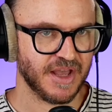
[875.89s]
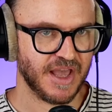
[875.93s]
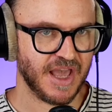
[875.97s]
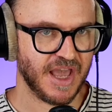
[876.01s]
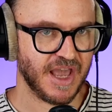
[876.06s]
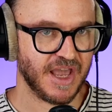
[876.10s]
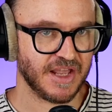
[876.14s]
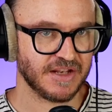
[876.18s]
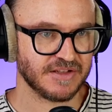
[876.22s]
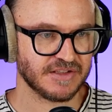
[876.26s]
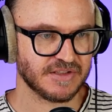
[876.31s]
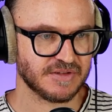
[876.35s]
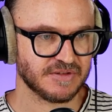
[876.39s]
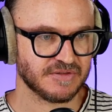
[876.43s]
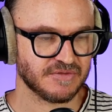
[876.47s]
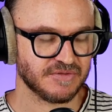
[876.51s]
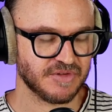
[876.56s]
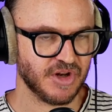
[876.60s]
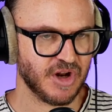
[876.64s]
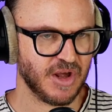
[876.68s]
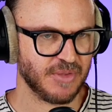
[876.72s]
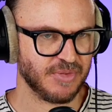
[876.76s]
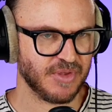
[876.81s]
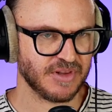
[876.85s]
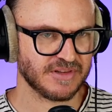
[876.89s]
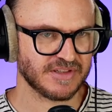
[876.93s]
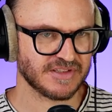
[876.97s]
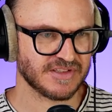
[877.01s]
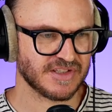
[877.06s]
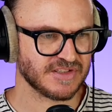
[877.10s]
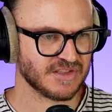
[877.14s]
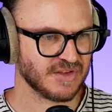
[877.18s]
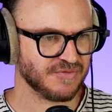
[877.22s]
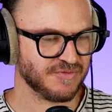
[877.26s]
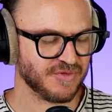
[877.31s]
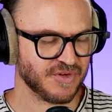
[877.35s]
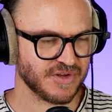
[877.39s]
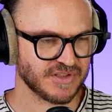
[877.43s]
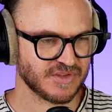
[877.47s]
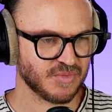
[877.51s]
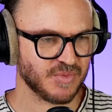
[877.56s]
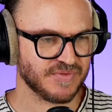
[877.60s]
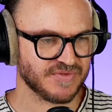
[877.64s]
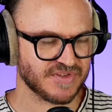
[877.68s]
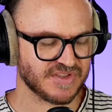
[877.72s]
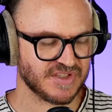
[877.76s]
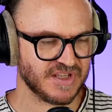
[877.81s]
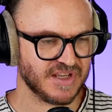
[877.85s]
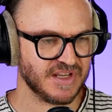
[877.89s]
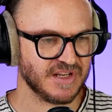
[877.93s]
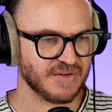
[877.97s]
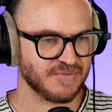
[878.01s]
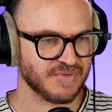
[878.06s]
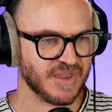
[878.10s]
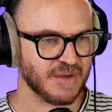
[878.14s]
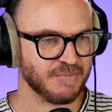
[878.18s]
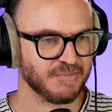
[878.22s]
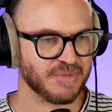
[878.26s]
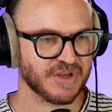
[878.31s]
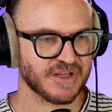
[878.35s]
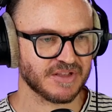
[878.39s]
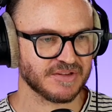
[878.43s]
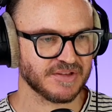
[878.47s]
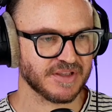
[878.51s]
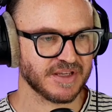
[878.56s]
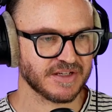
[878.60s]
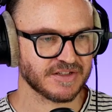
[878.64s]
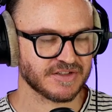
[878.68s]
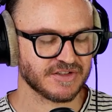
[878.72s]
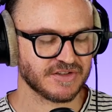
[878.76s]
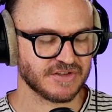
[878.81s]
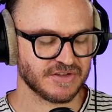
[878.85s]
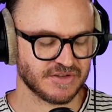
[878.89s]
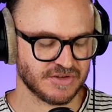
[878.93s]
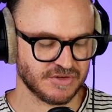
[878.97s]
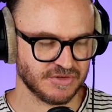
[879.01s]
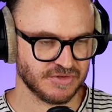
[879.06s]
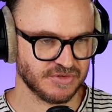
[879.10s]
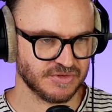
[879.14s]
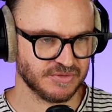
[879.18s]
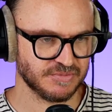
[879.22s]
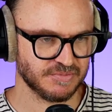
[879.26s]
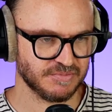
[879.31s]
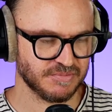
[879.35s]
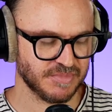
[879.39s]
And, I think this is the first we've seen of them being linked to